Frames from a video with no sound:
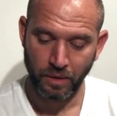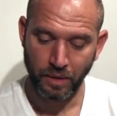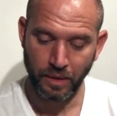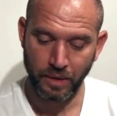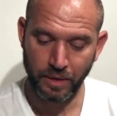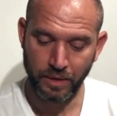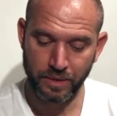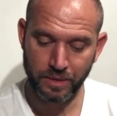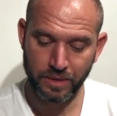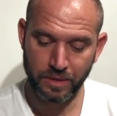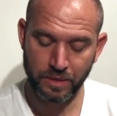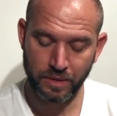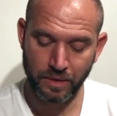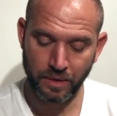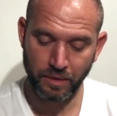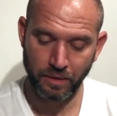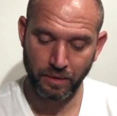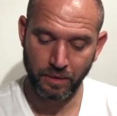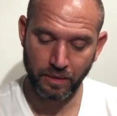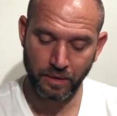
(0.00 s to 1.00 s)

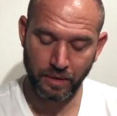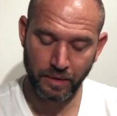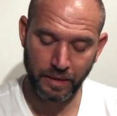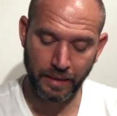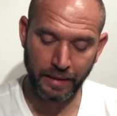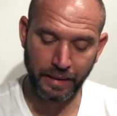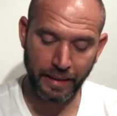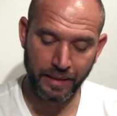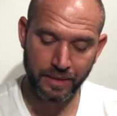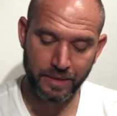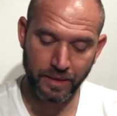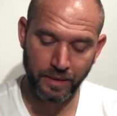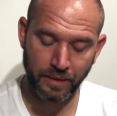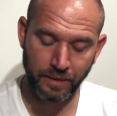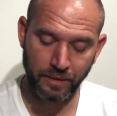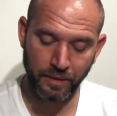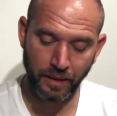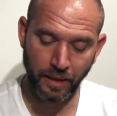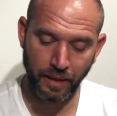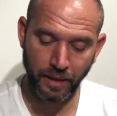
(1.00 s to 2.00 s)
it's
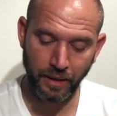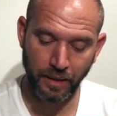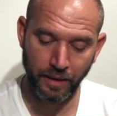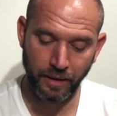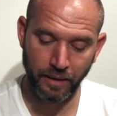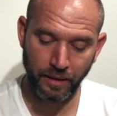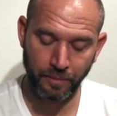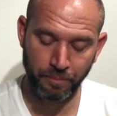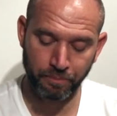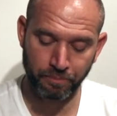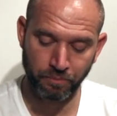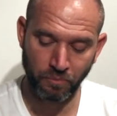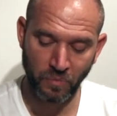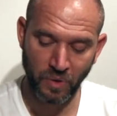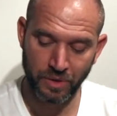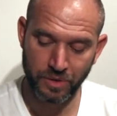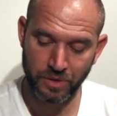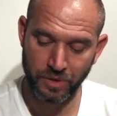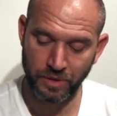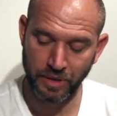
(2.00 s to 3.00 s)
connecting
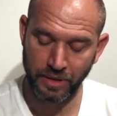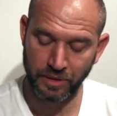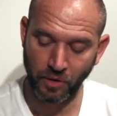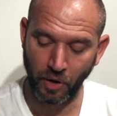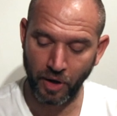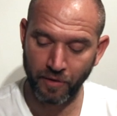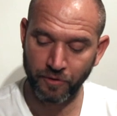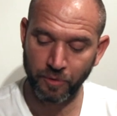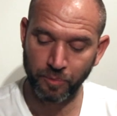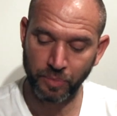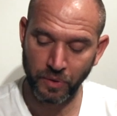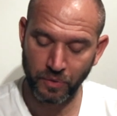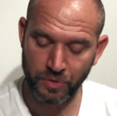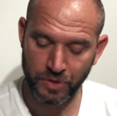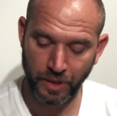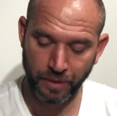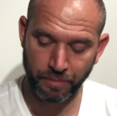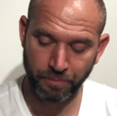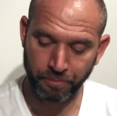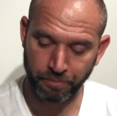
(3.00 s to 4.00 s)
to the dive
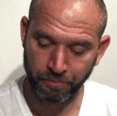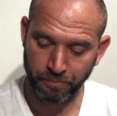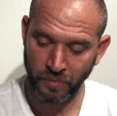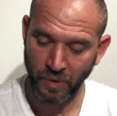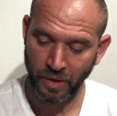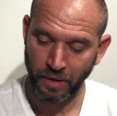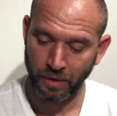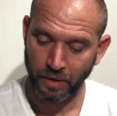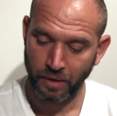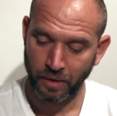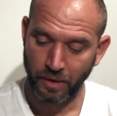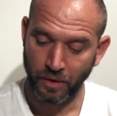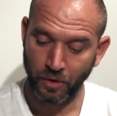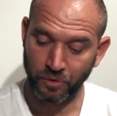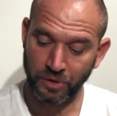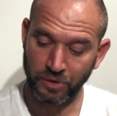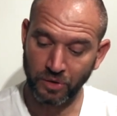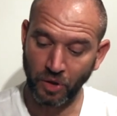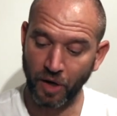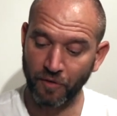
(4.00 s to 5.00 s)
computer. On
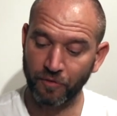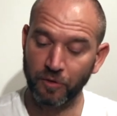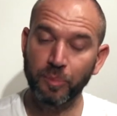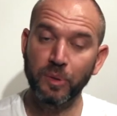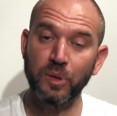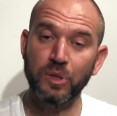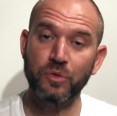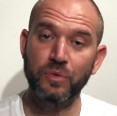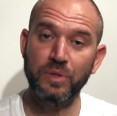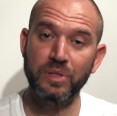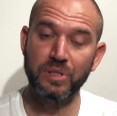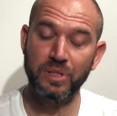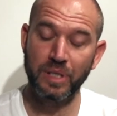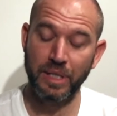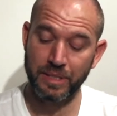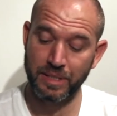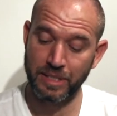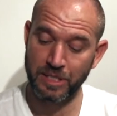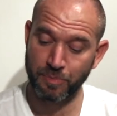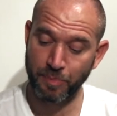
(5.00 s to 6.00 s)
the dive computer, it
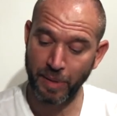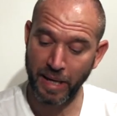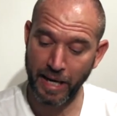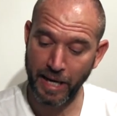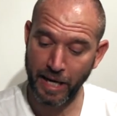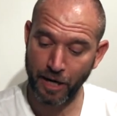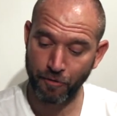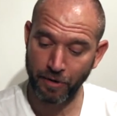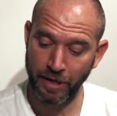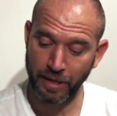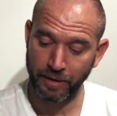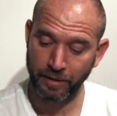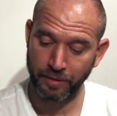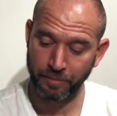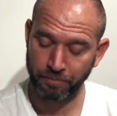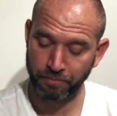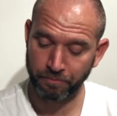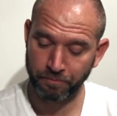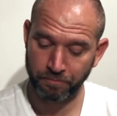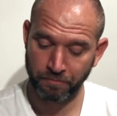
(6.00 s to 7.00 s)
says it's pairing,
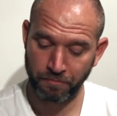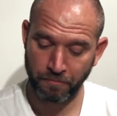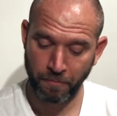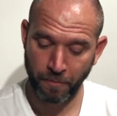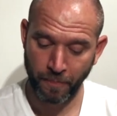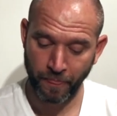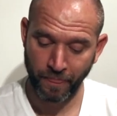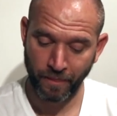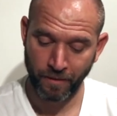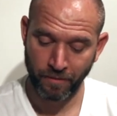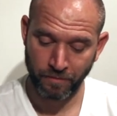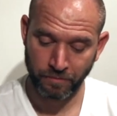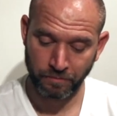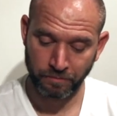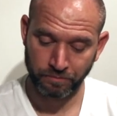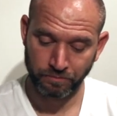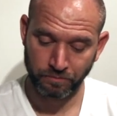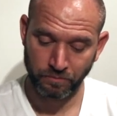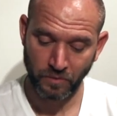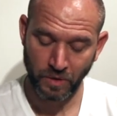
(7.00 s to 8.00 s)

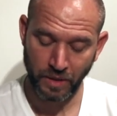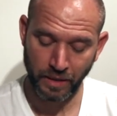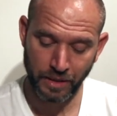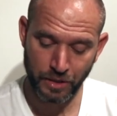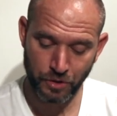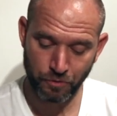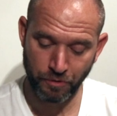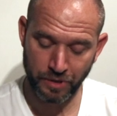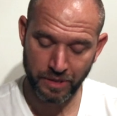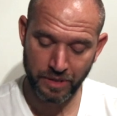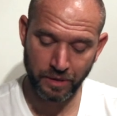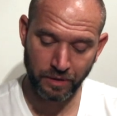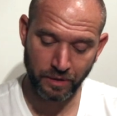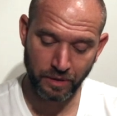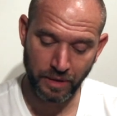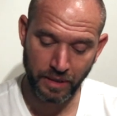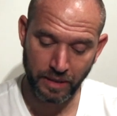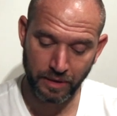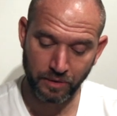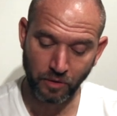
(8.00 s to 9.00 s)
and it's written
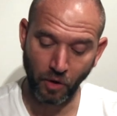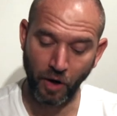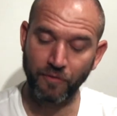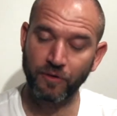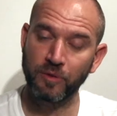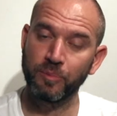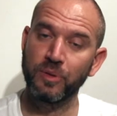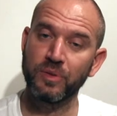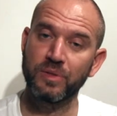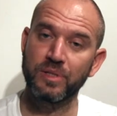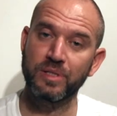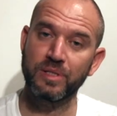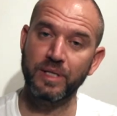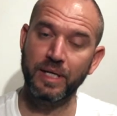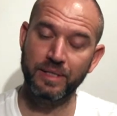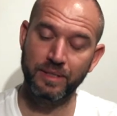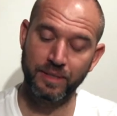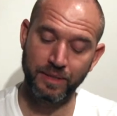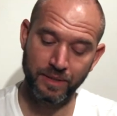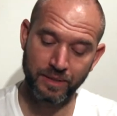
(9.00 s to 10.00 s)
the dive computer
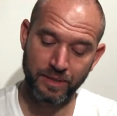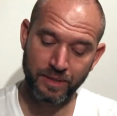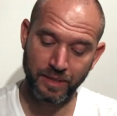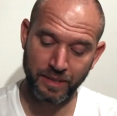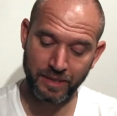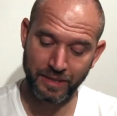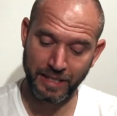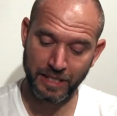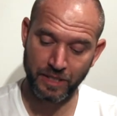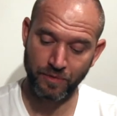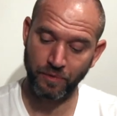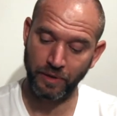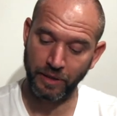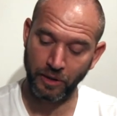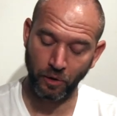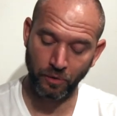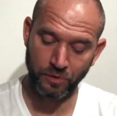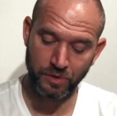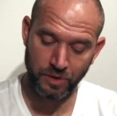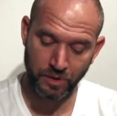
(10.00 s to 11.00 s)
settings successfully
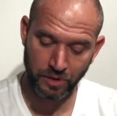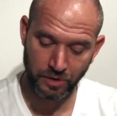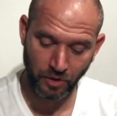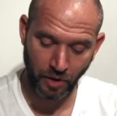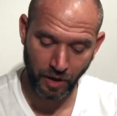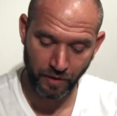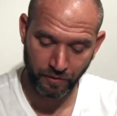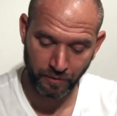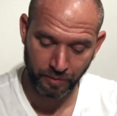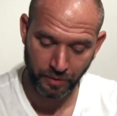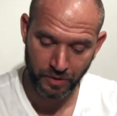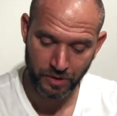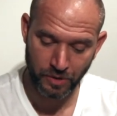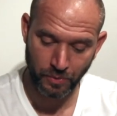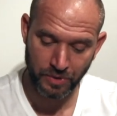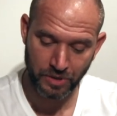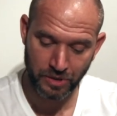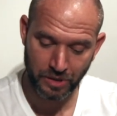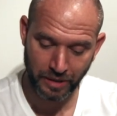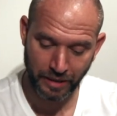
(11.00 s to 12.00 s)
onto the dive computer.
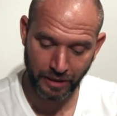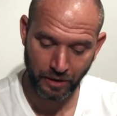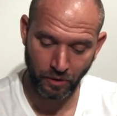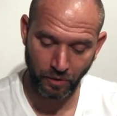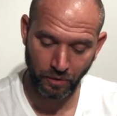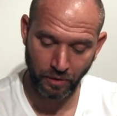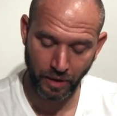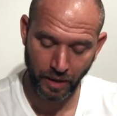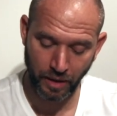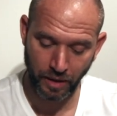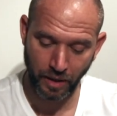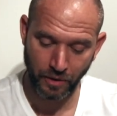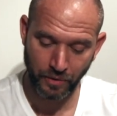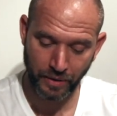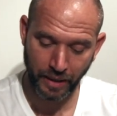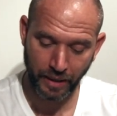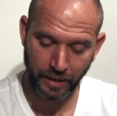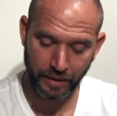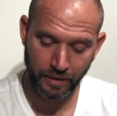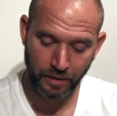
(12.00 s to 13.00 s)
We just click on
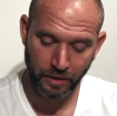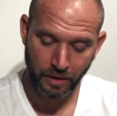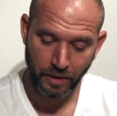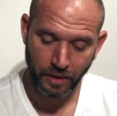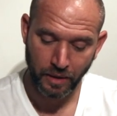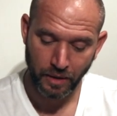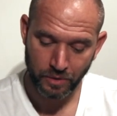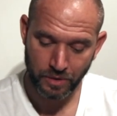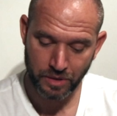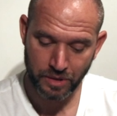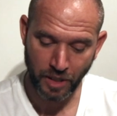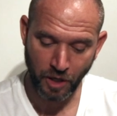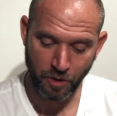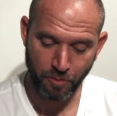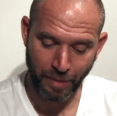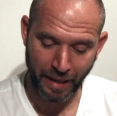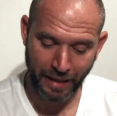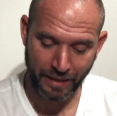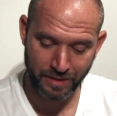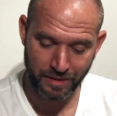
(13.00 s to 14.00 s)
OK, just go
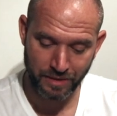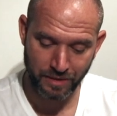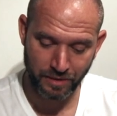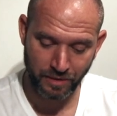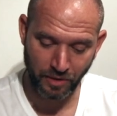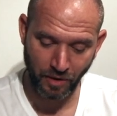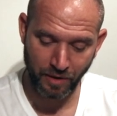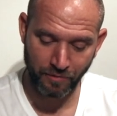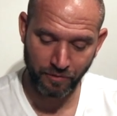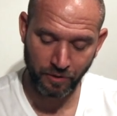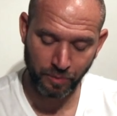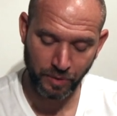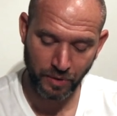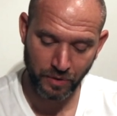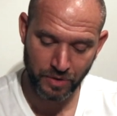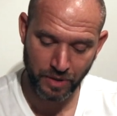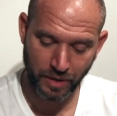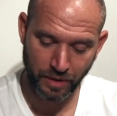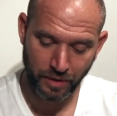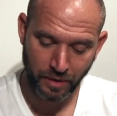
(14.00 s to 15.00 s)
back into the dive
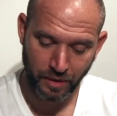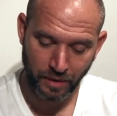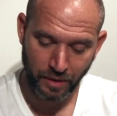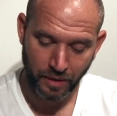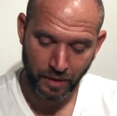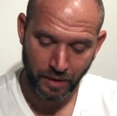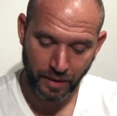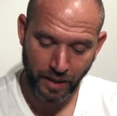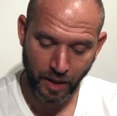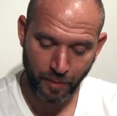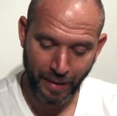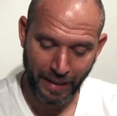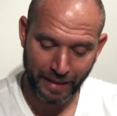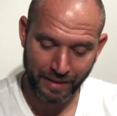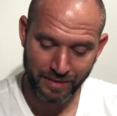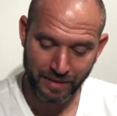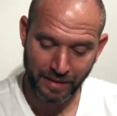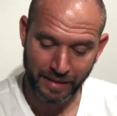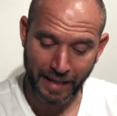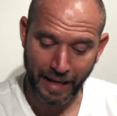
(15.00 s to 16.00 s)
computer, go back
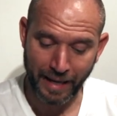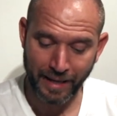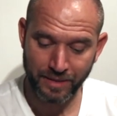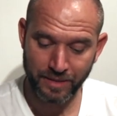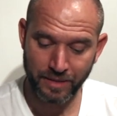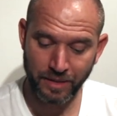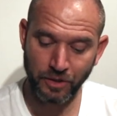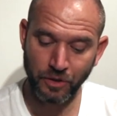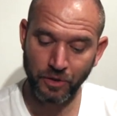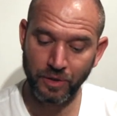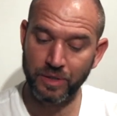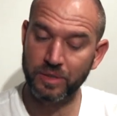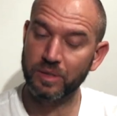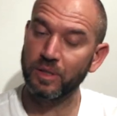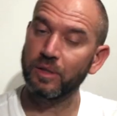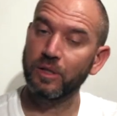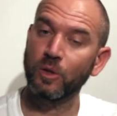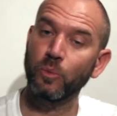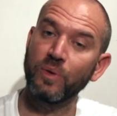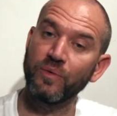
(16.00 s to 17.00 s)
into gas, and you can
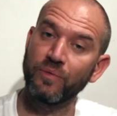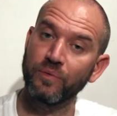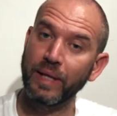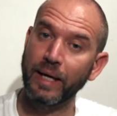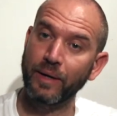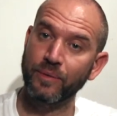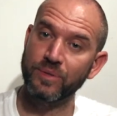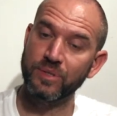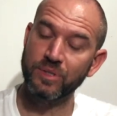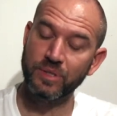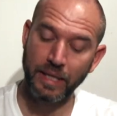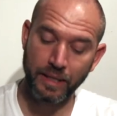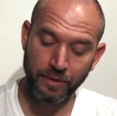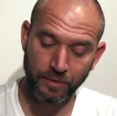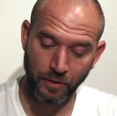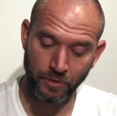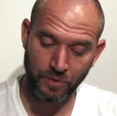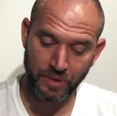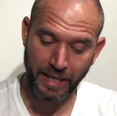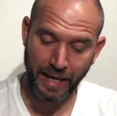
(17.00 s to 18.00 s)
see that we've now set
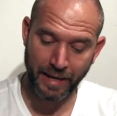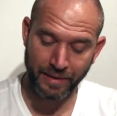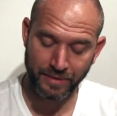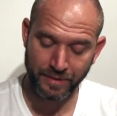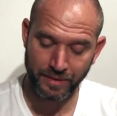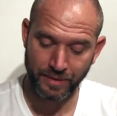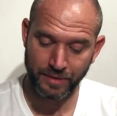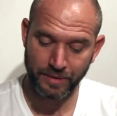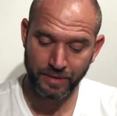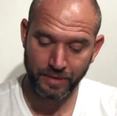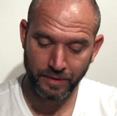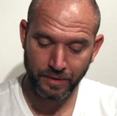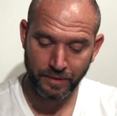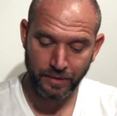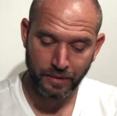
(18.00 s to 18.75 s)
those gases.